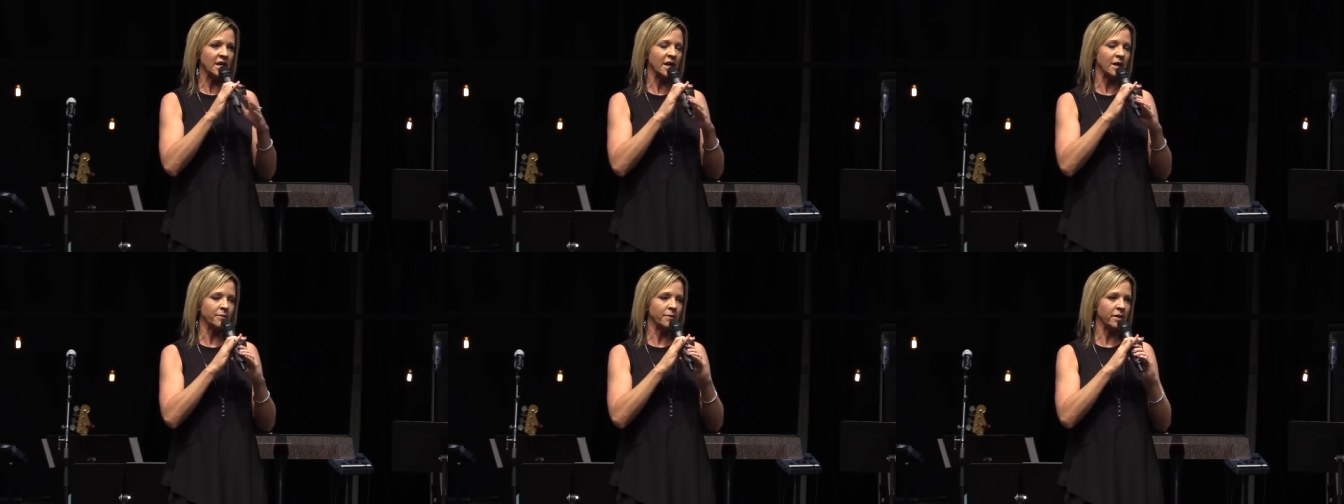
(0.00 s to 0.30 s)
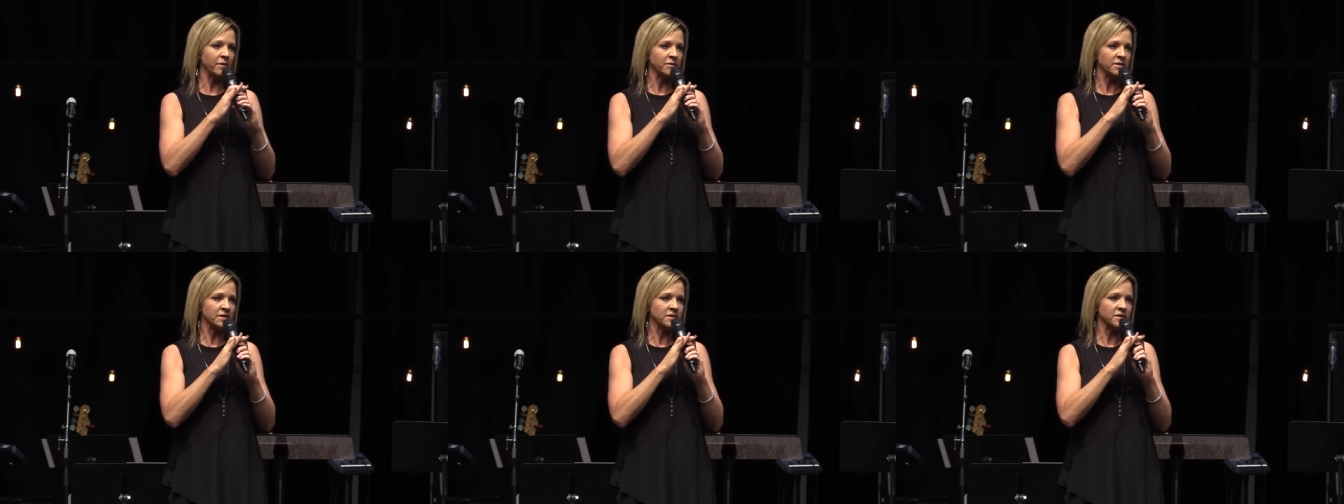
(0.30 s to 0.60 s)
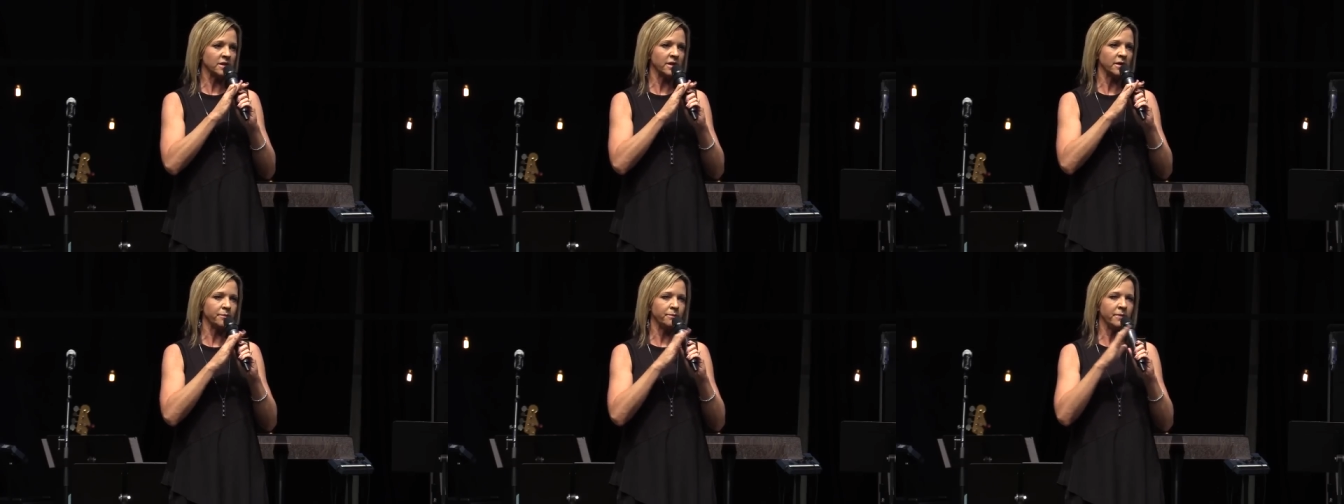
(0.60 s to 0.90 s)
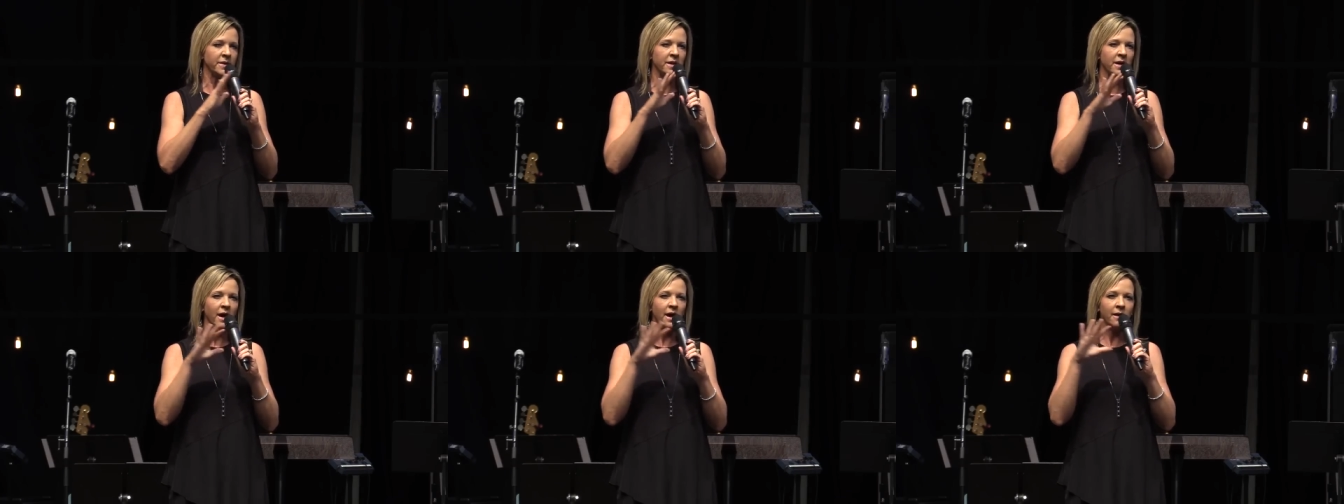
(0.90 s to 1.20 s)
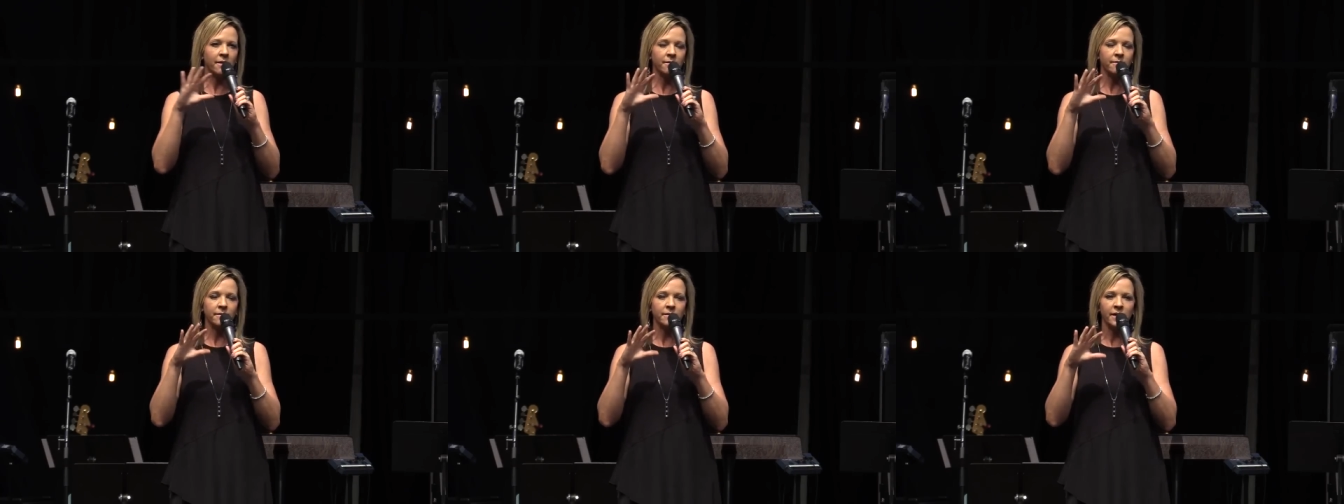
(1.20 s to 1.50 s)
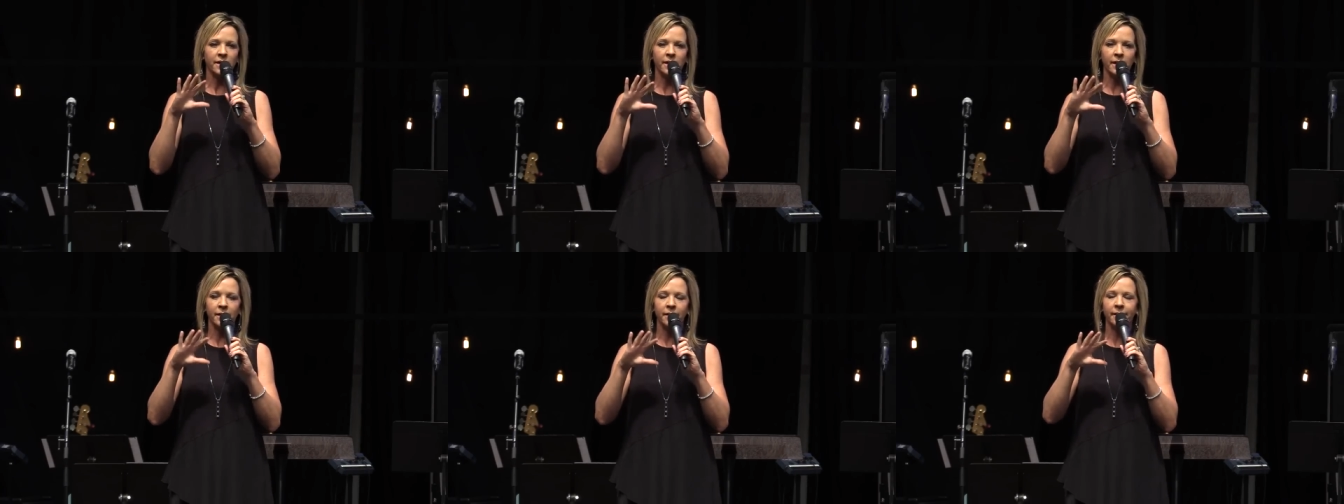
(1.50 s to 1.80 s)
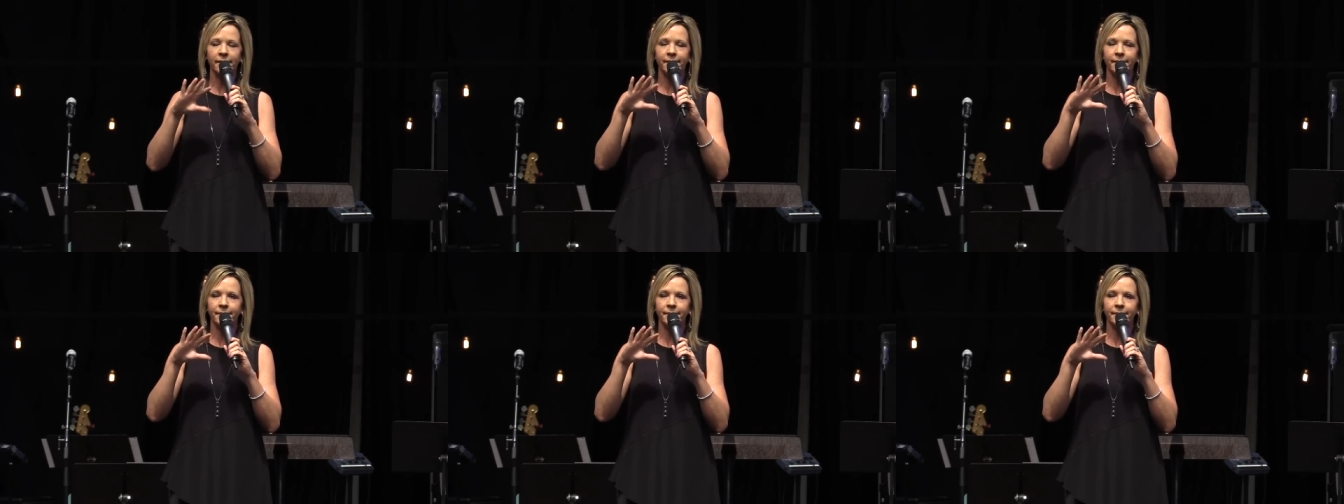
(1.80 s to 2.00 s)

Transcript: Um, it was a uh, Bia, uh,